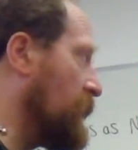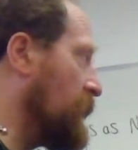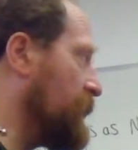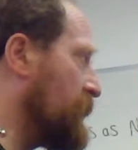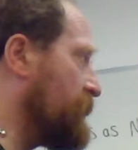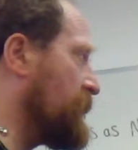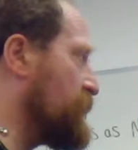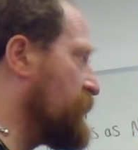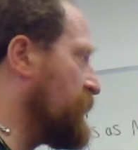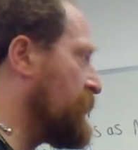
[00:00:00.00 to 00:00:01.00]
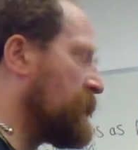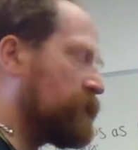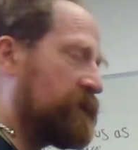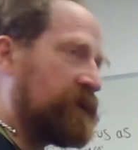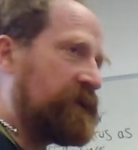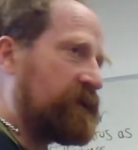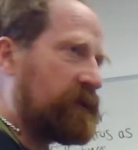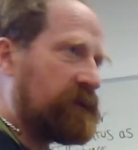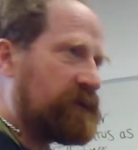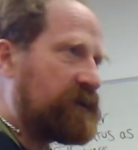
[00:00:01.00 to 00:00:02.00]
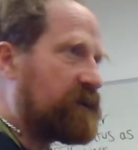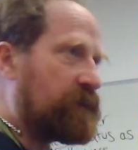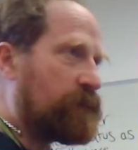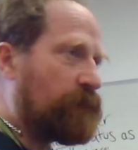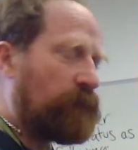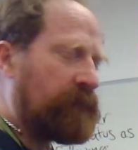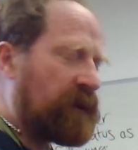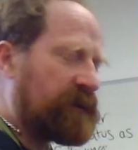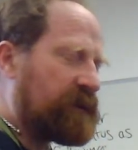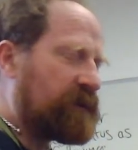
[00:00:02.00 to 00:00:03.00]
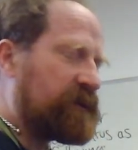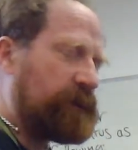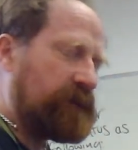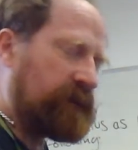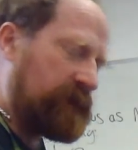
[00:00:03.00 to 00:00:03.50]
And then eventually that was, cities were bombarded and so on.